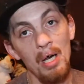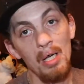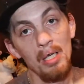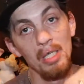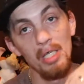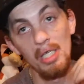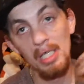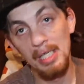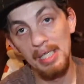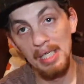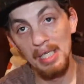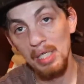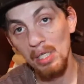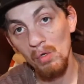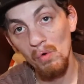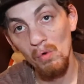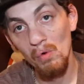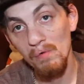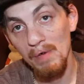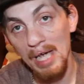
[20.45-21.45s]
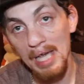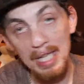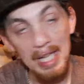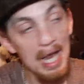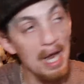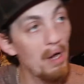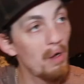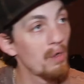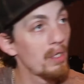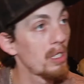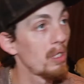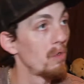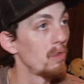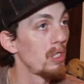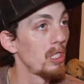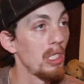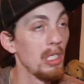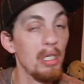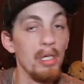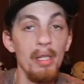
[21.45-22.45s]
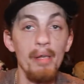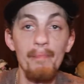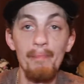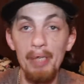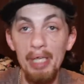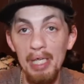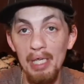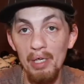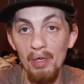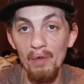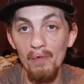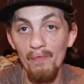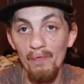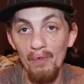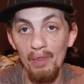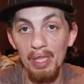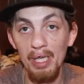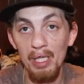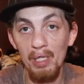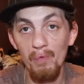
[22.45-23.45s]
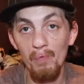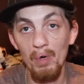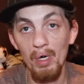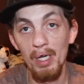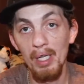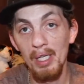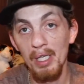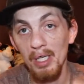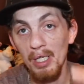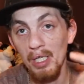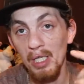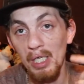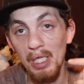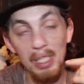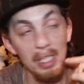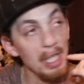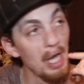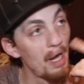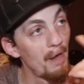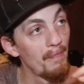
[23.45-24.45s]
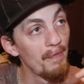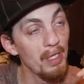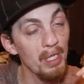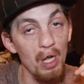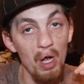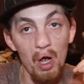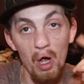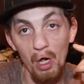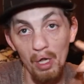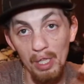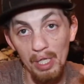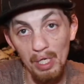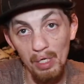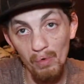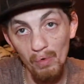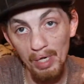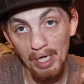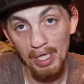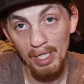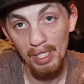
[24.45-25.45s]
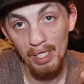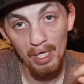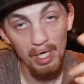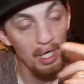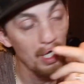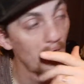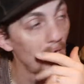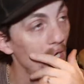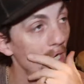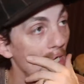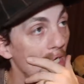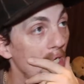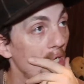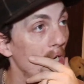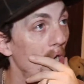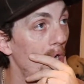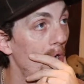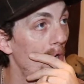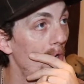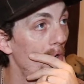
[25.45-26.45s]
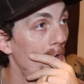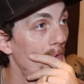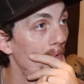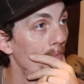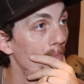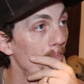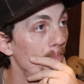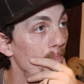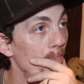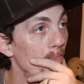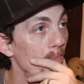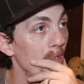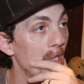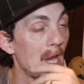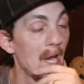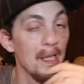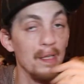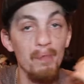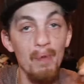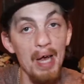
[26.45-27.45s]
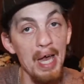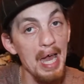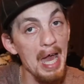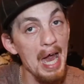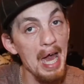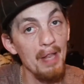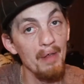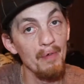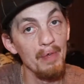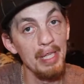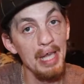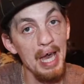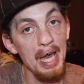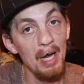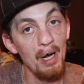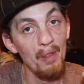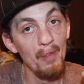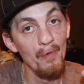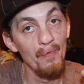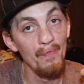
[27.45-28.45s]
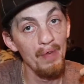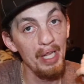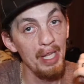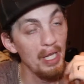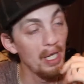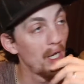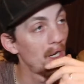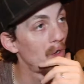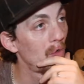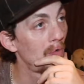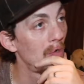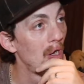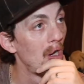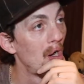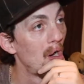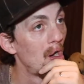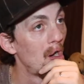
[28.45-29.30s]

She's in school right now, so she couldn't be here for this one. She loves Harley Quinn, so that's why I had her in that other video.